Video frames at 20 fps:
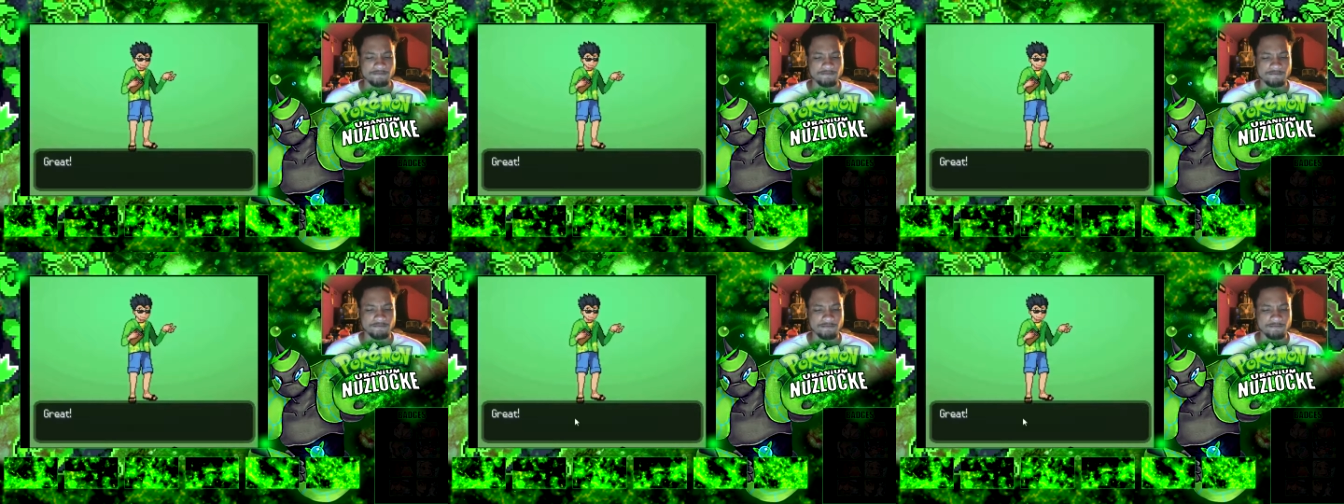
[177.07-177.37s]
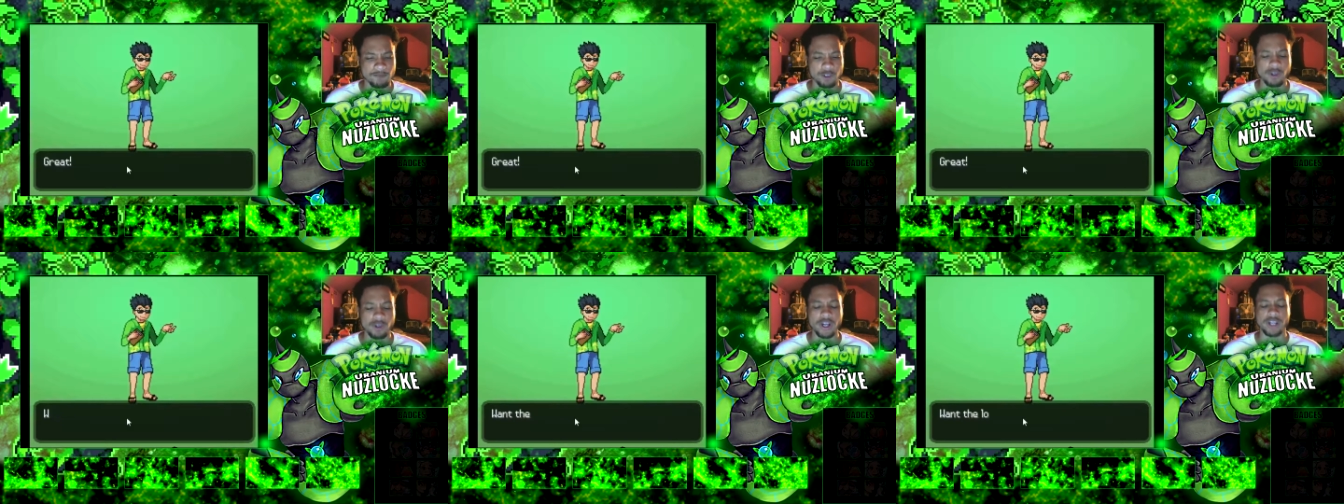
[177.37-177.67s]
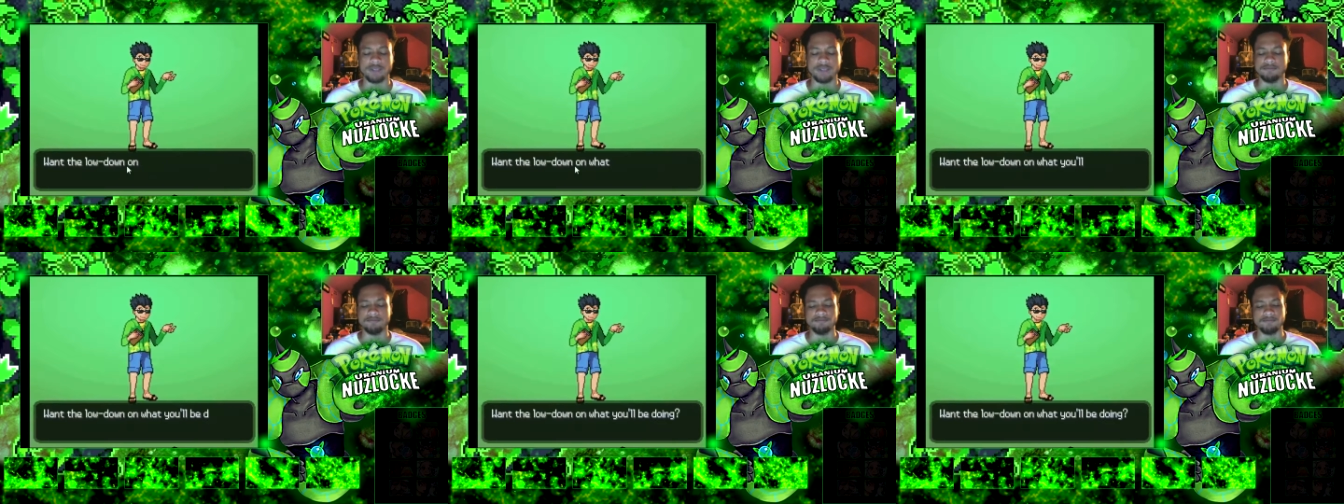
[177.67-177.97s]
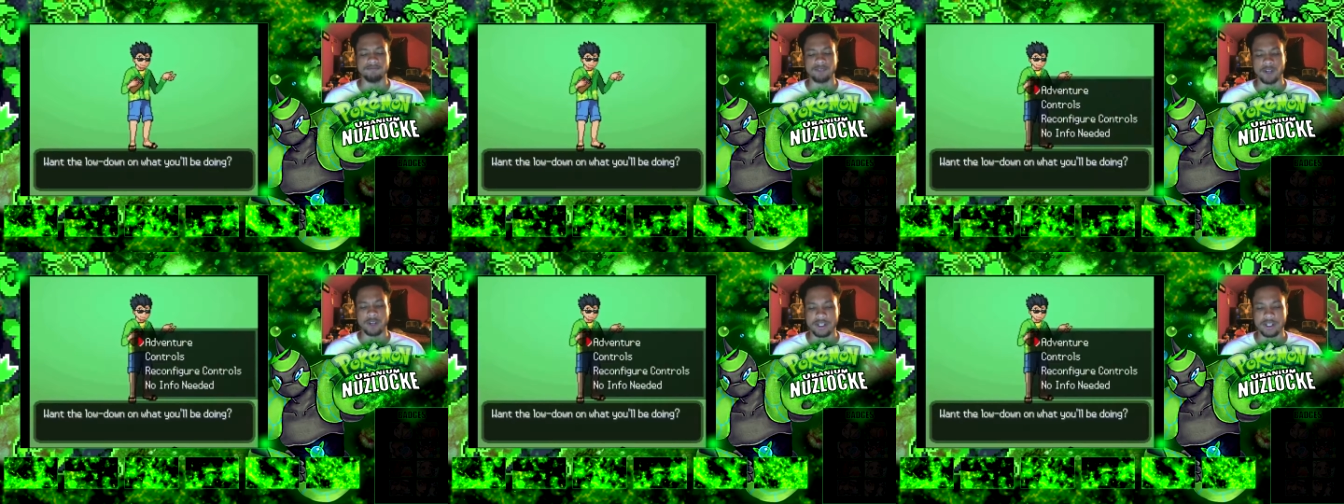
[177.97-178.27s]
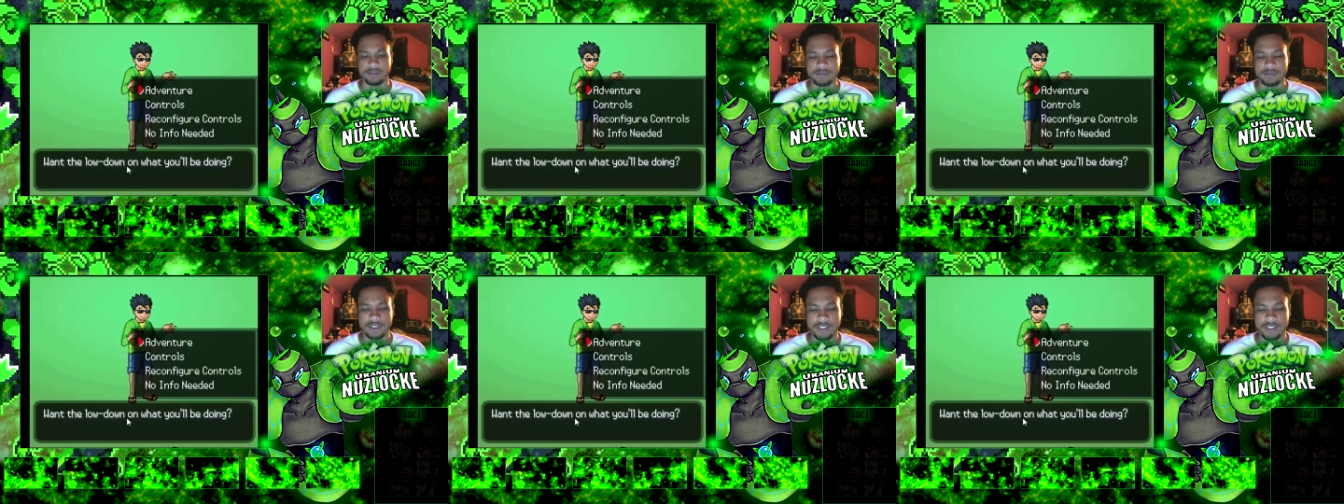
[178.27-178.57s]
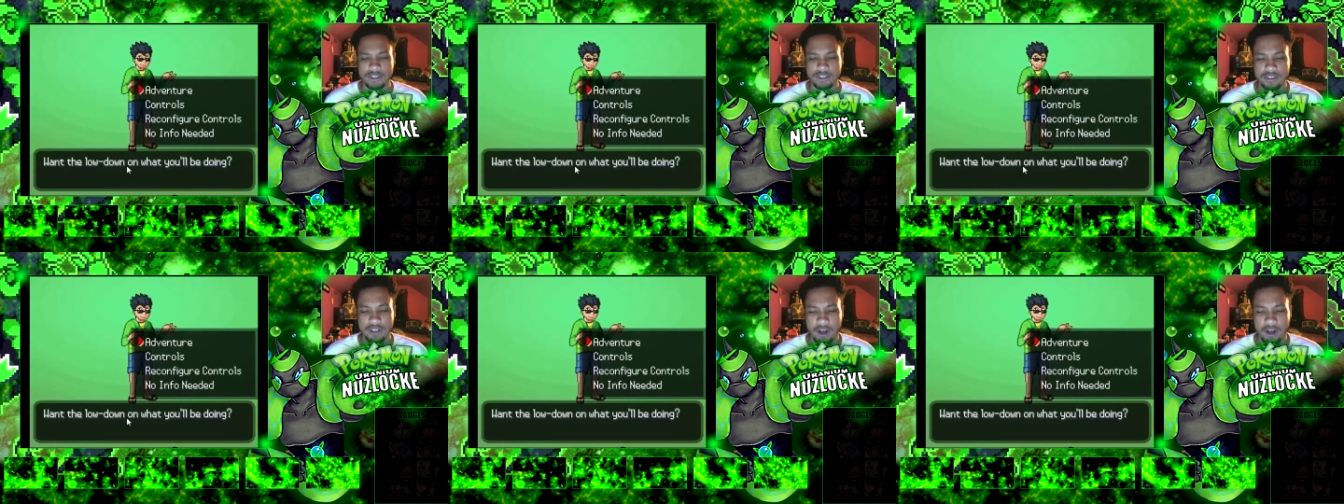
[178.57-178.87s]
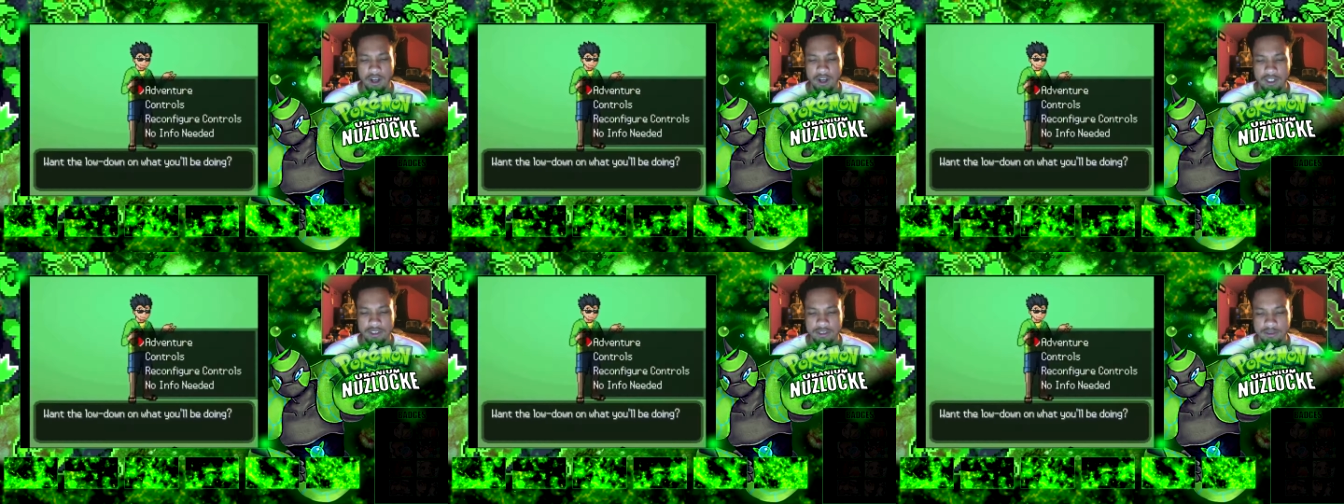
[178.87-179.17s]
Great, great, just
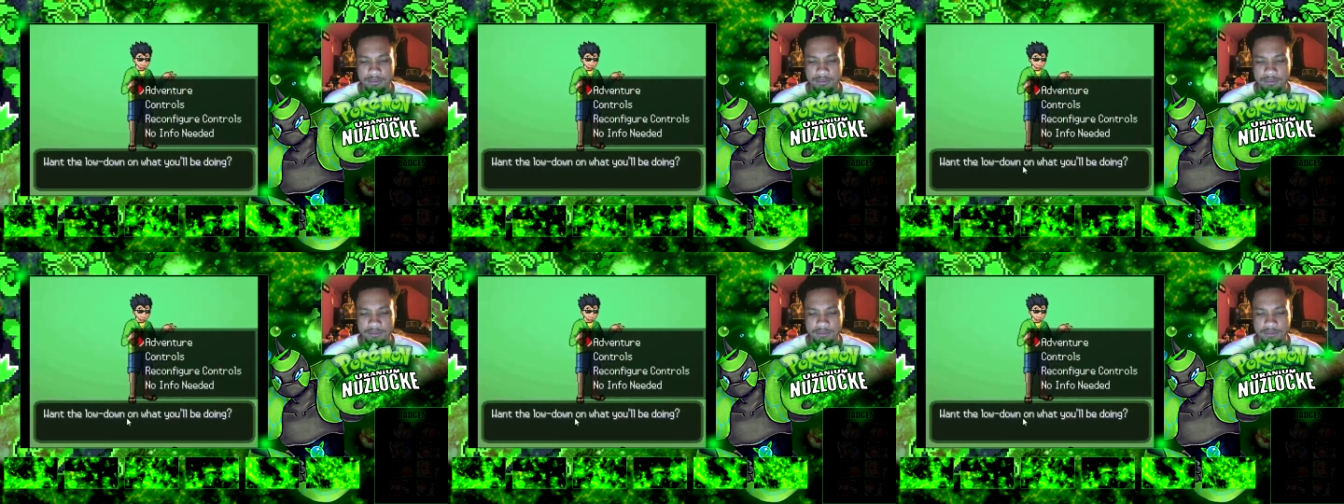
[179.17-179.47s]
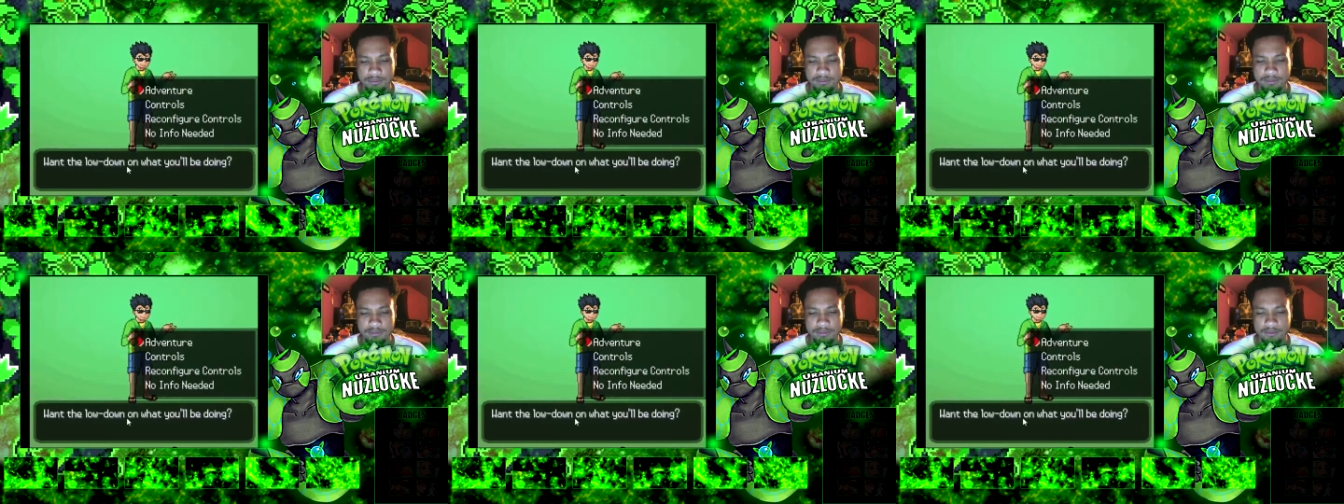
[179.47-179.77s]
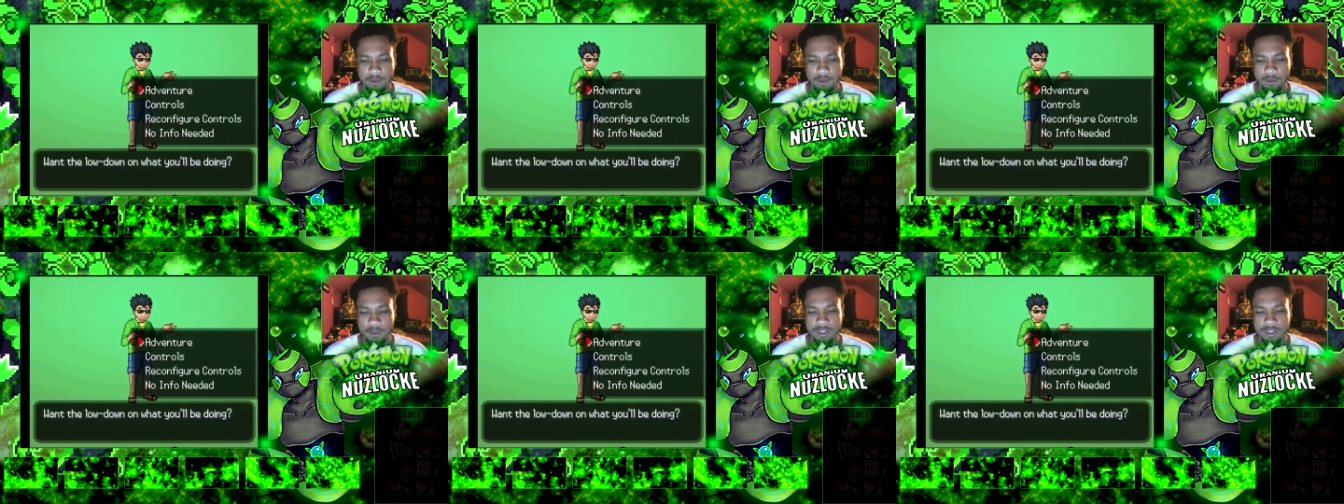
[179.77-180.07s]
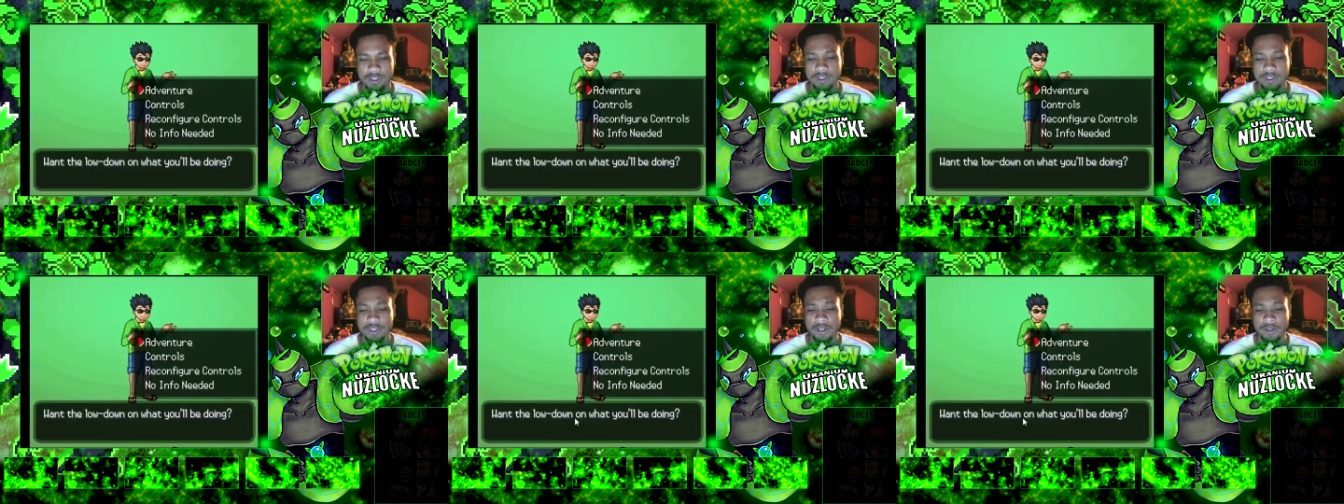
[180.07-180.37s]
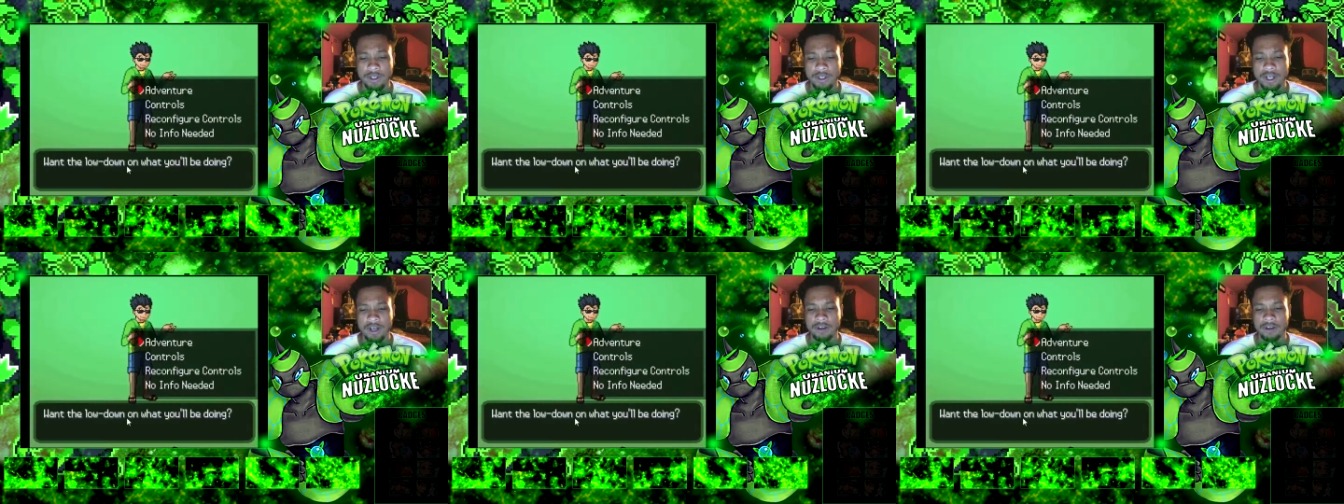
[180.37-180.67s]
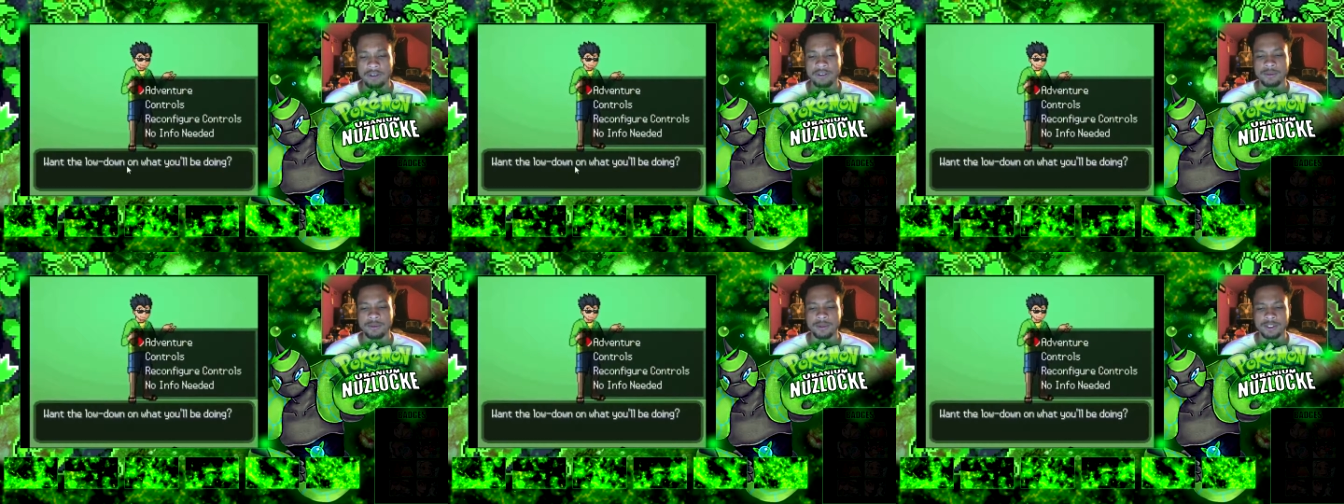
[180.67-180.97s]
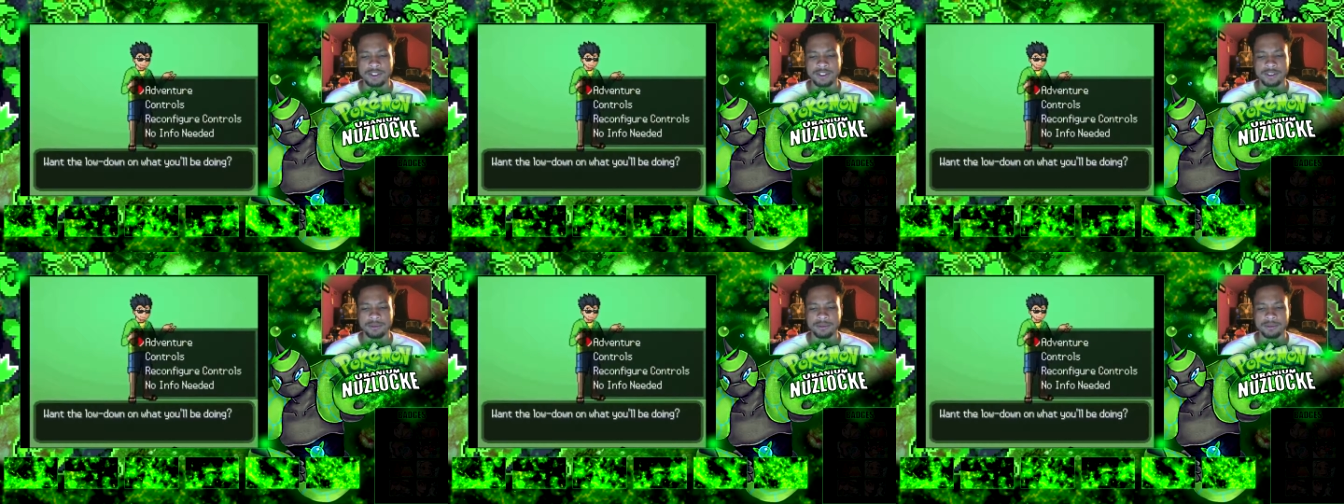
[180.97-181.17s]
awesome. You want the lowdown on what you'll be